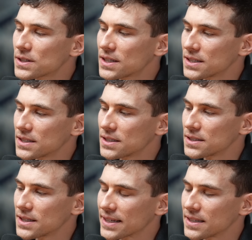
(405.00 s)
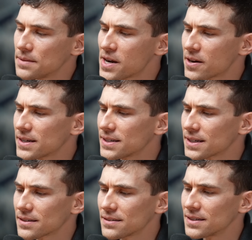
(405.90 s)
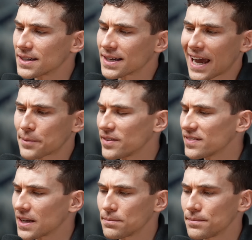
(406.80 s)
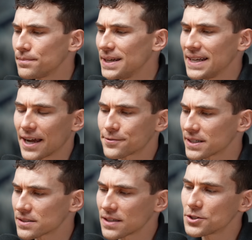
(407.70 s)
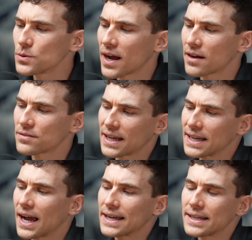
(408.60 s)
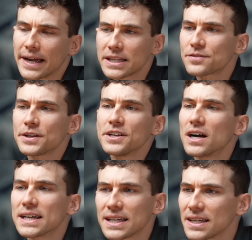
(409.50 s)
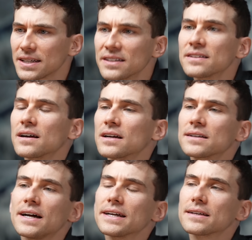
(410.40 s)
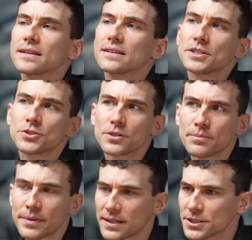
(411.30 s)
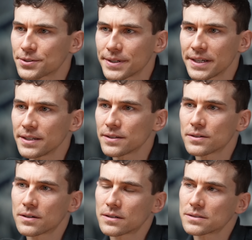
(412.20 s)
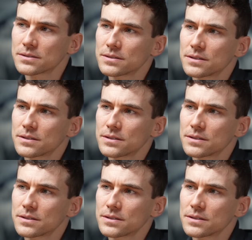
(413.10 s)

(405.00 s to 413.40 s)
know the like the American Academy of like Pediatrics, they do have like guidelines for young kids on like they shouldn't be on screens or